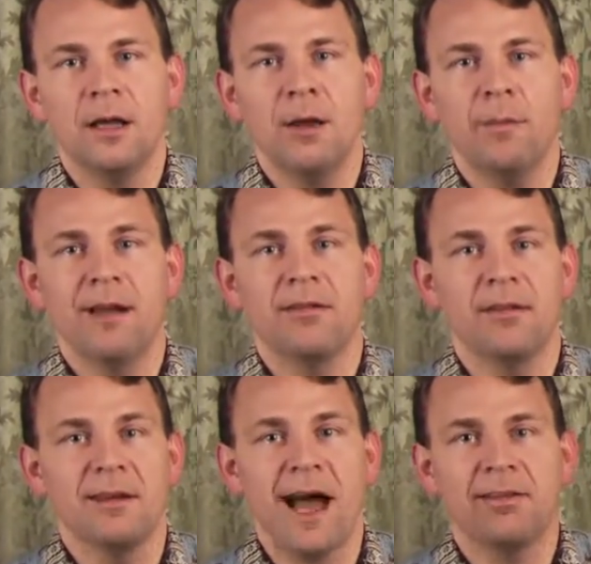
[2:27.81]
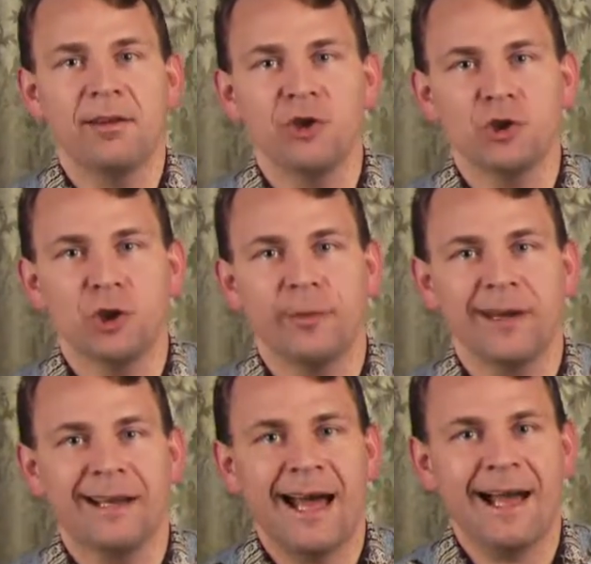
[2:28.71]
It makes Nazi
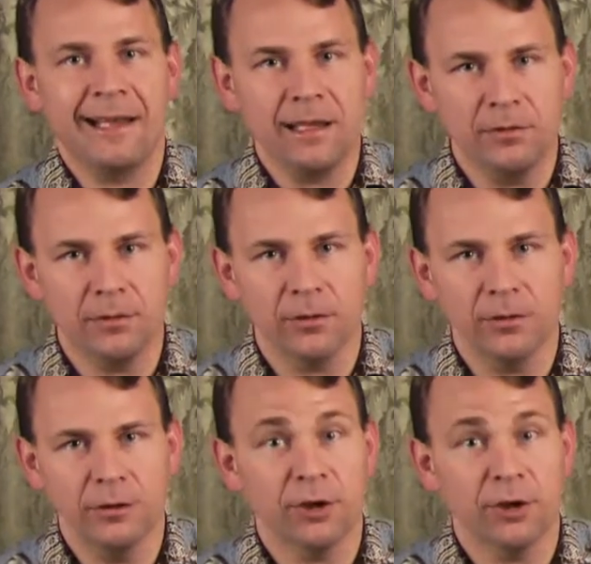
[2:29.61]
Germany not evil,